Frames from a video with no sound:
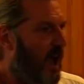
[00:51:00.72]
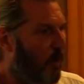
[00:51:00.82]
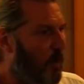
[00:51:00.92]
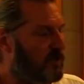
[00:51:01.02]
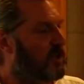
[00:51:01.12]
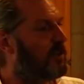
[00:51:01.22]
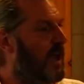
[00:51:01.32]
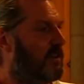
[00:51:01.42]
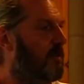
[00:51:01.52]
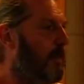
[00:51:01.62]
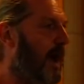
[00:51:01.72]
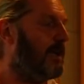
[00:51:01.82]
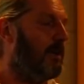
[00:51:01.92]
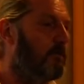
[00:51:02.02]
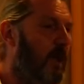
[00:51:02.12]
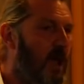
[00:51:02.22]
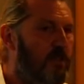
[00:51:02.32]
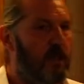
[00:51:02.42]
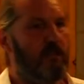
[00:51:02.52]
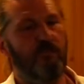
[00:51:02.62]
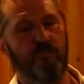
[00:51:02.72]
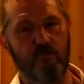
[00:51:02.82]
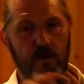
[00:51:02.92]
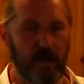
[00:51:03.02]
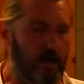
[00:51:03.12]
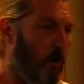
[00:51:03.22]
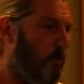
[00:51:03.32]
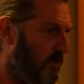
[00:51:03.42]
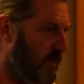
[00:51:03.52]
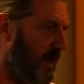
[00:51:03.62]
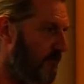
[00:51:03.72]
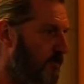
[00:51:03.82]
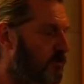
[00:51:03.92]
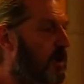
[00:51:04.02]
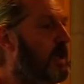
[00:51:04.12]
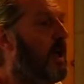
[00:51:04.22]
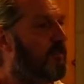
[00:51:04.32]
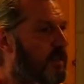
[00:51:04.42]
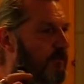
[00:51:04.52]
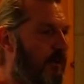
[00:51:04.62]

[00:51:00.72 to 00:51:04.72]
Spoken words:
in which to take to battle. This freed up the infantry for the